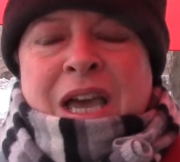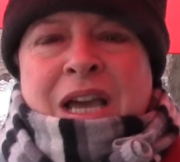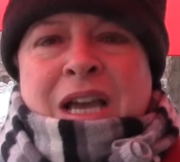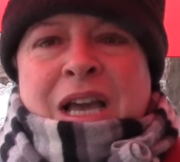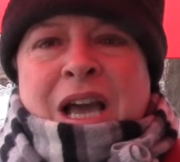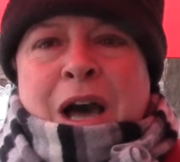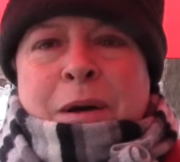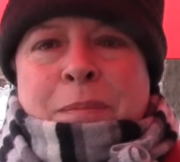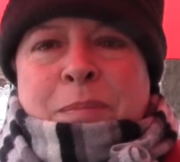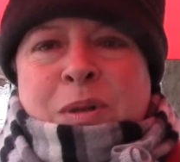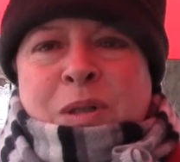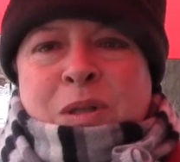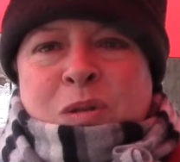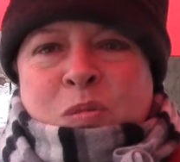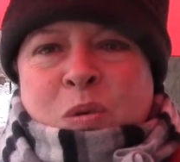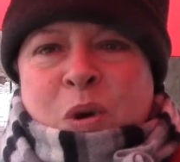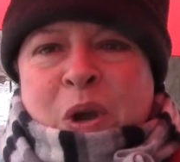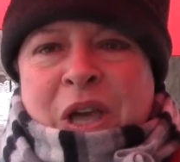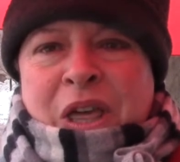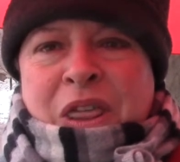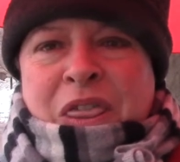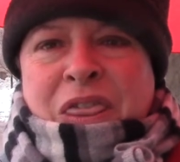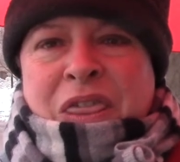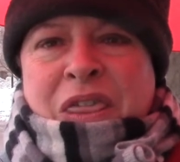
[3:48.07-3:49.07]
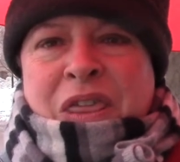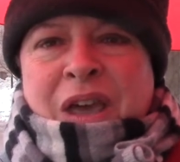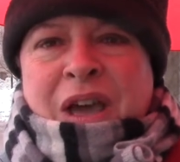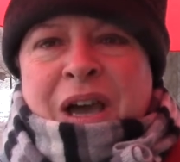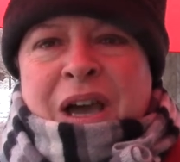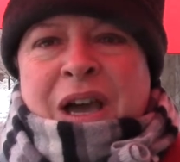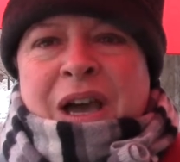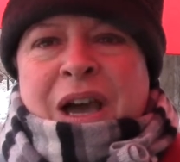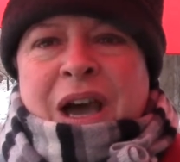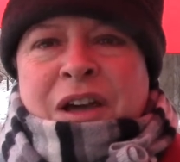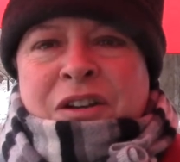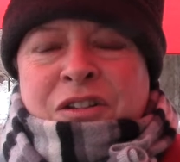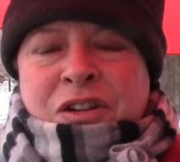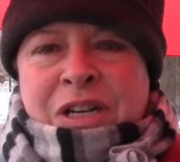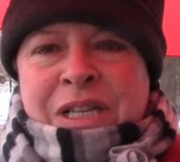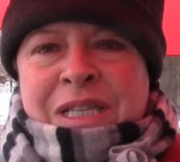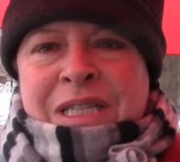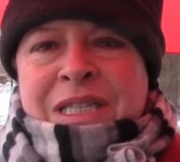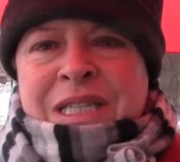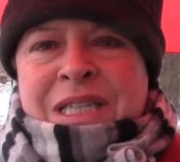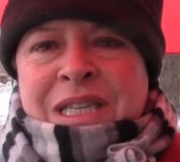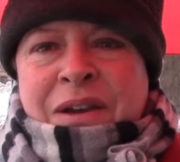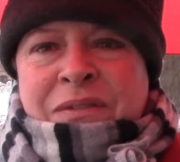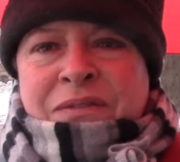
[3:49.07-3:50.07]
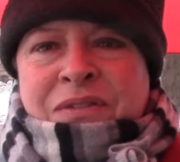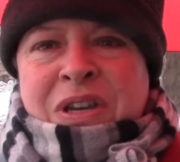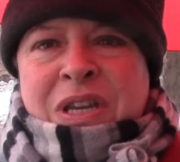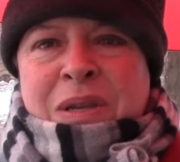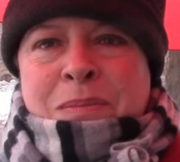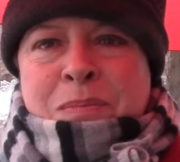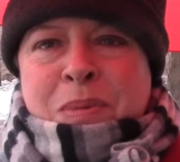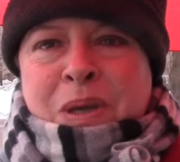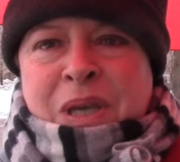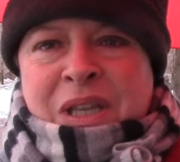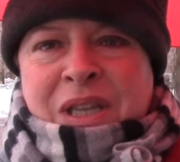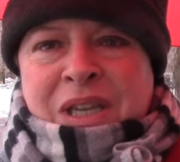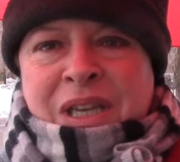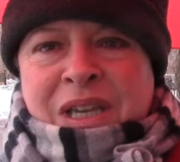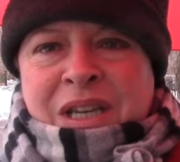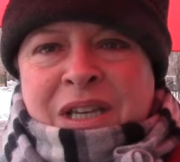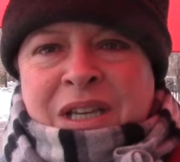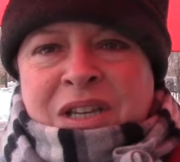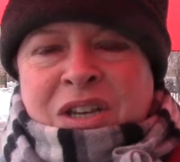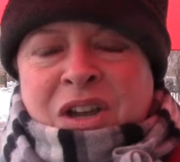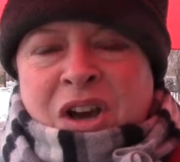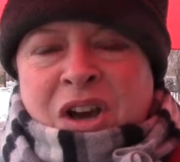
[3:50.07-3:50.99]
coupled with $170 billion